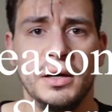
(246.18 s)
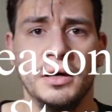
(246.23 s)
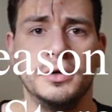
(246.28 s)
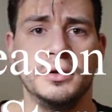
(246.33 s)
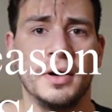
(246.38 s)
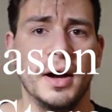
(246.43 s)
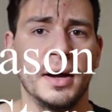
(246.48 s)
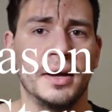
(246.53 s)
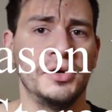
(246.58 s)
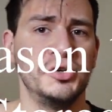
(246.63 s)

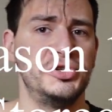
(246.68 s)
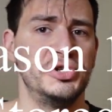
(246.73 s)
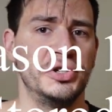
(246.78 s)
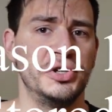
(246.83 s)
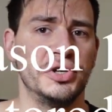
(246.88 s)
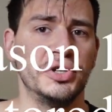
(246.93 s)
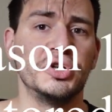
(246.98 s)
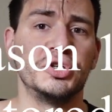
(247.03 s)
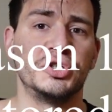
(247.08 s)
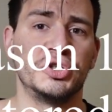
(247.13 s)

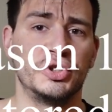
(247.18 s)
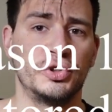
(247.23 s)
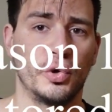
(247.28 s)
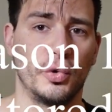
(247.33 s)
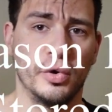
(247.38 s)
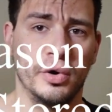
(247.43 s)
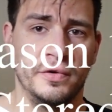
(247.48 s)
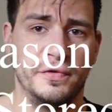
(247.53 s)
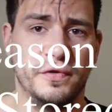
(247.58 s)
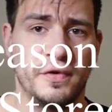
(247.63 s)
glycogen is
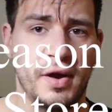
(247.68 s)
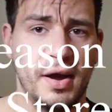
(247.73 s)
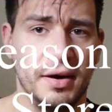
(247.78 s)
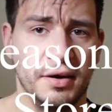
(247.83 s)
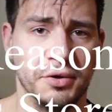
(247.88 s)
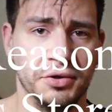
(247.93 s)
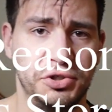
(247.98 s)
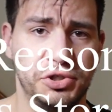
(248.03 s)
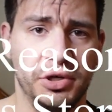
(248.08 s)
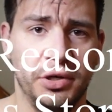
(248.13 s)
stored for
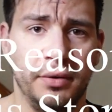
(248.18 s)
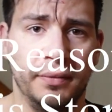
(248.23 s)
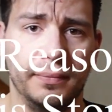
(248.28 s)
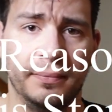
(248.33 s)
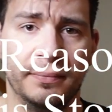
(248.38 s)
energy.